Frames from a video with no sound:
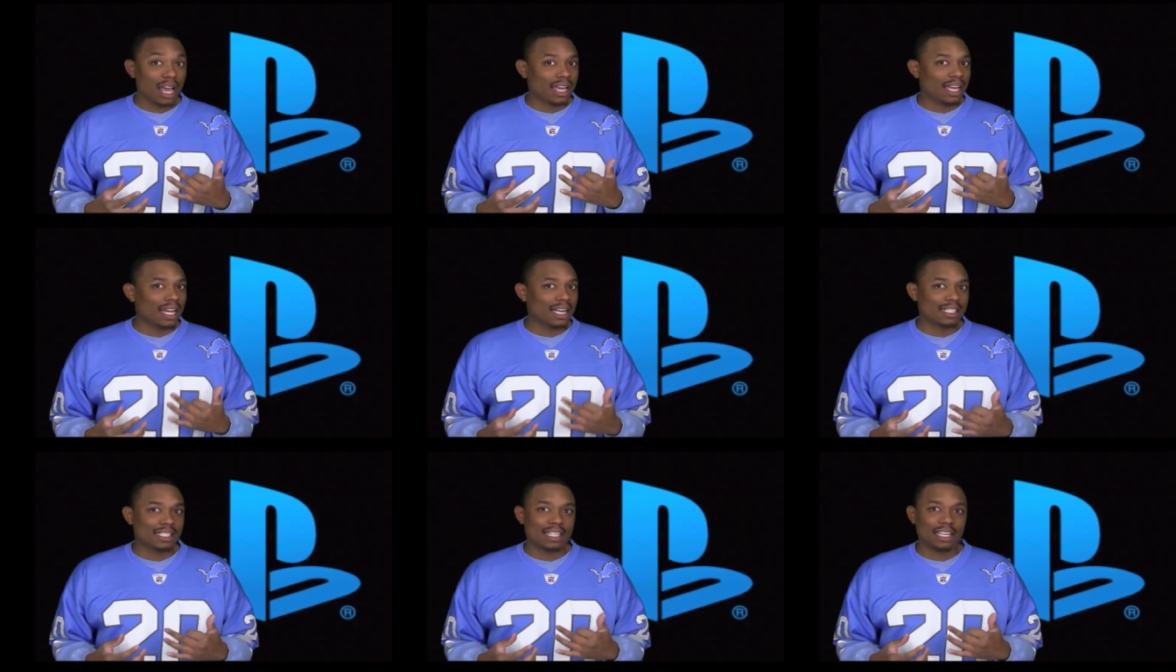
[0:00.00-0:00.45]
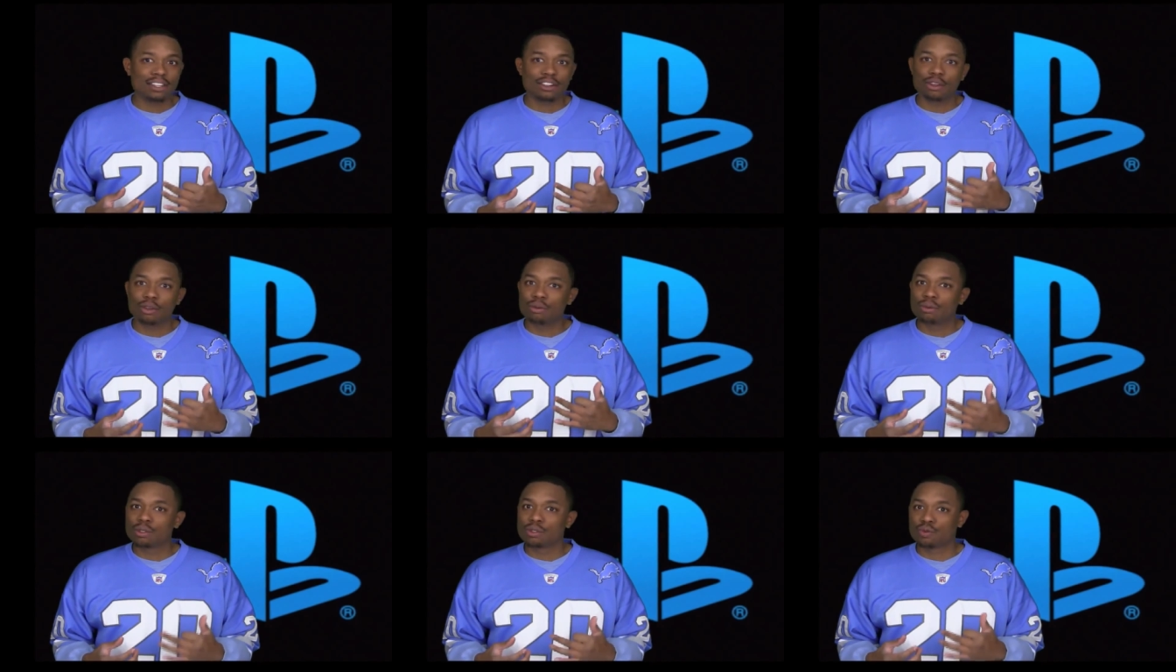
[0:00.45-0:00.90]
I gotta say,
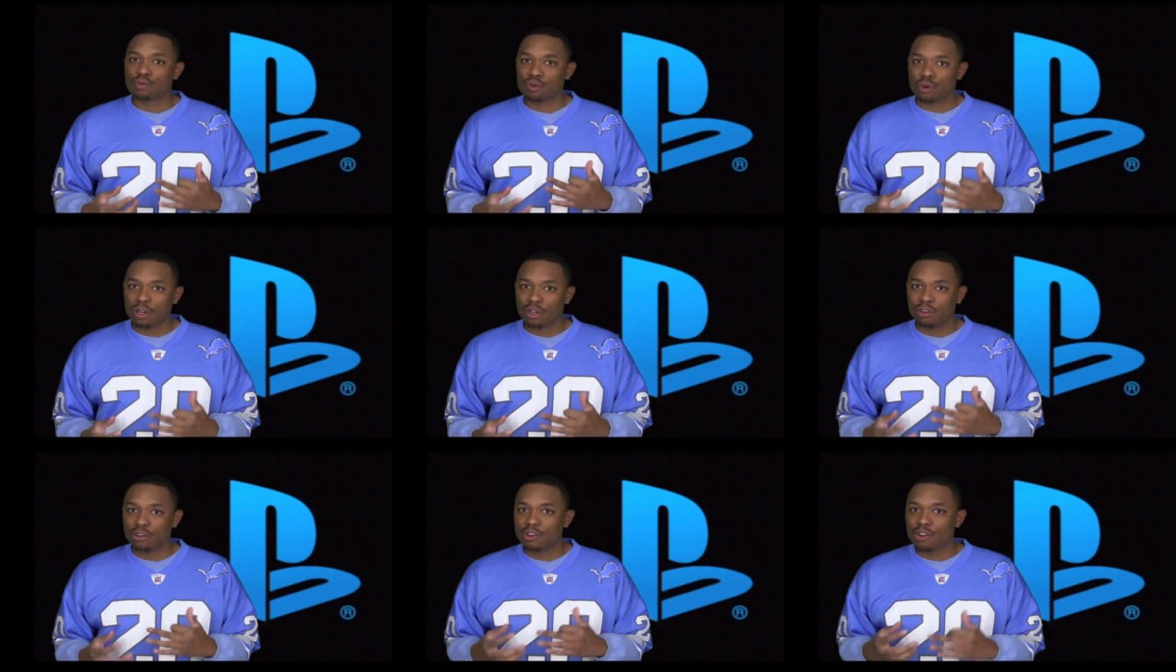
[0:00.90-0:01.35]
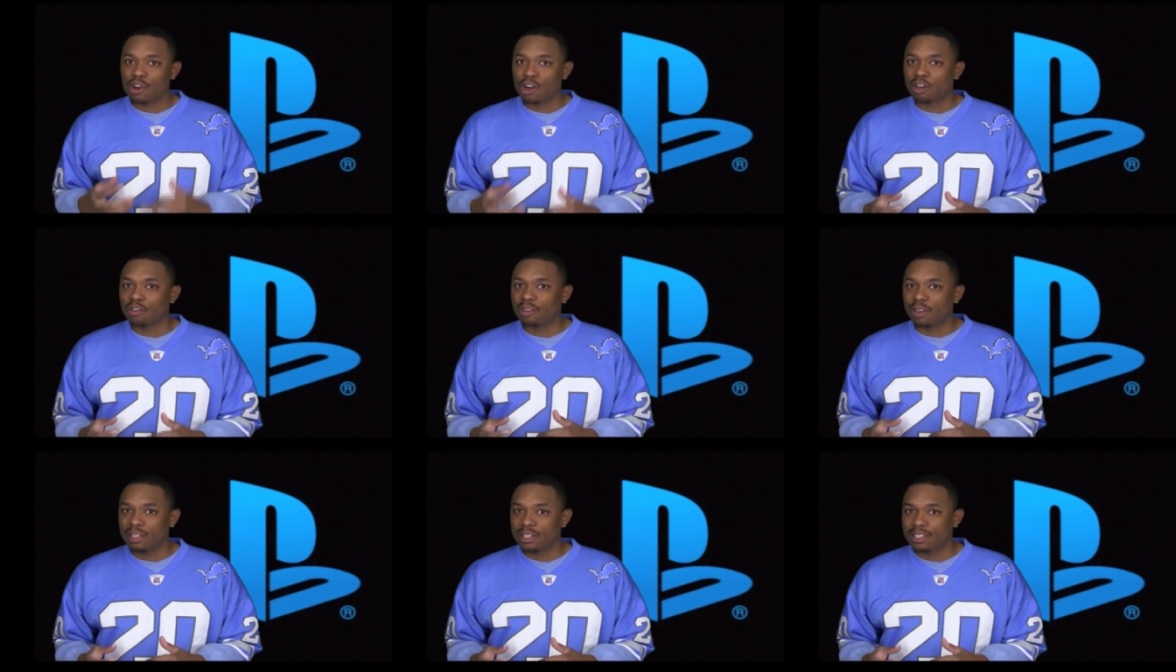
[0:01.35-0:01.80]
dude was real
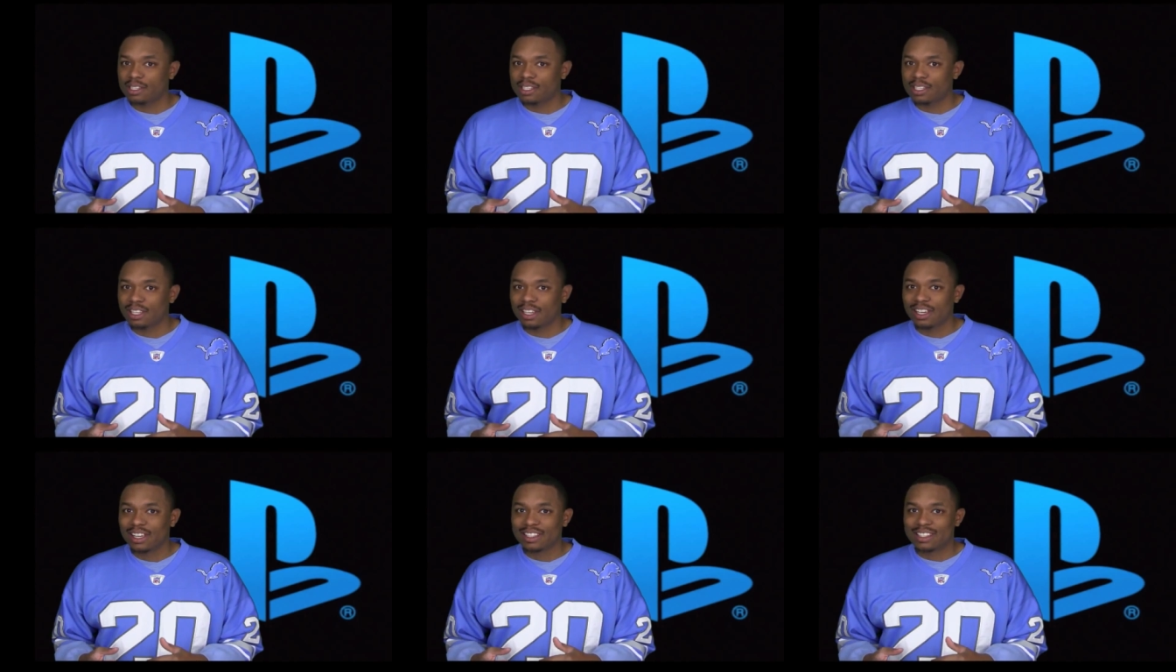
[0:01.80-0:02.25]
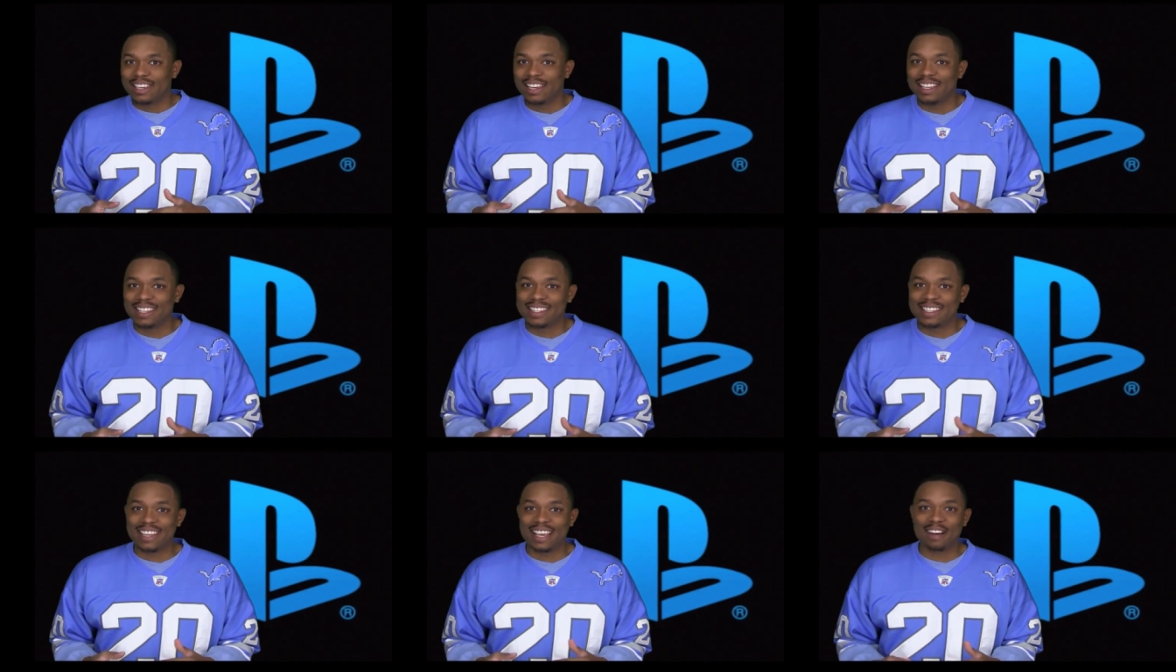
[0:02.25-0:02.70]
nervous
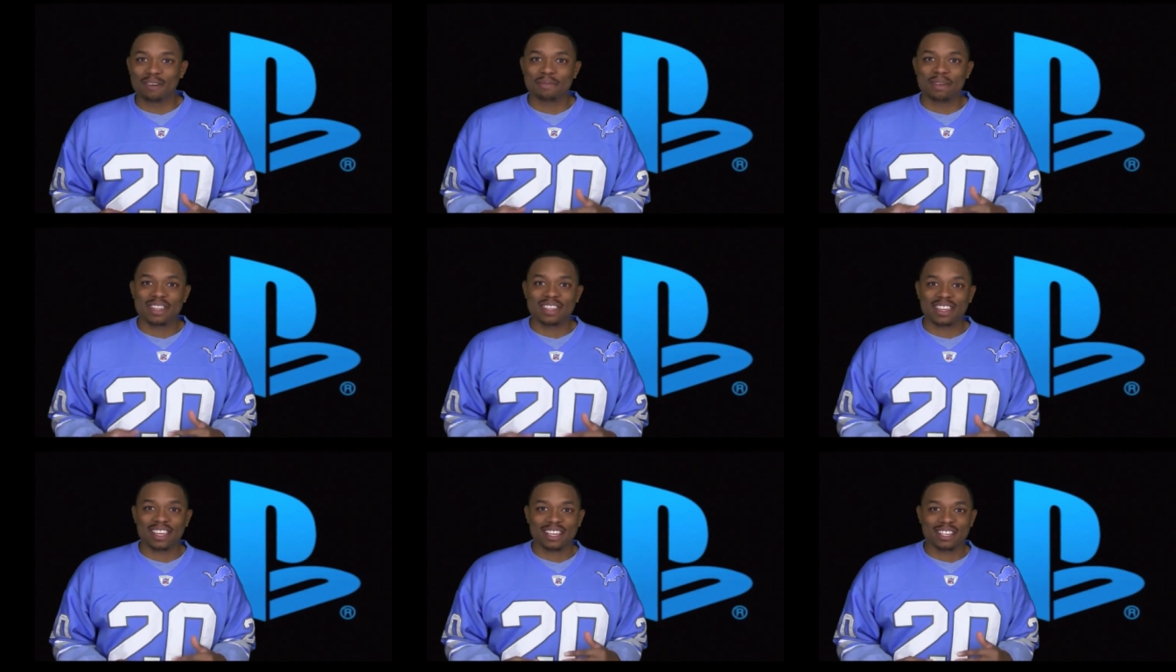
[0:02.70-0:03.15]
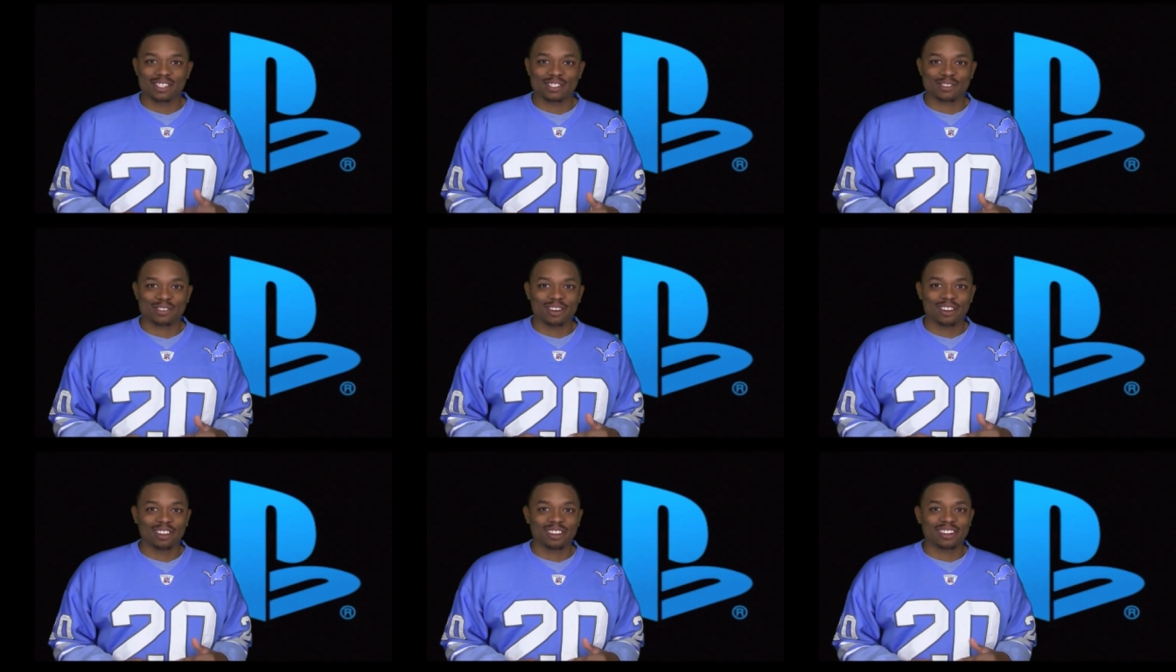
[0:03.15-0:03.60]
to sell me the
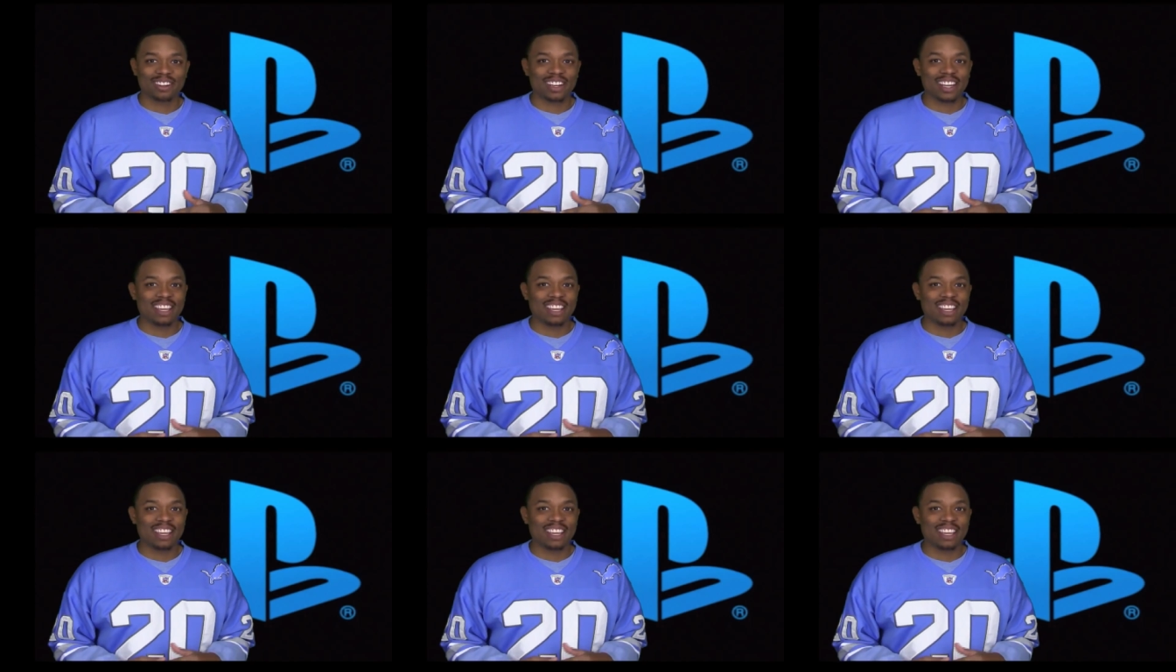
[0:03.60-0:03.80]
controller.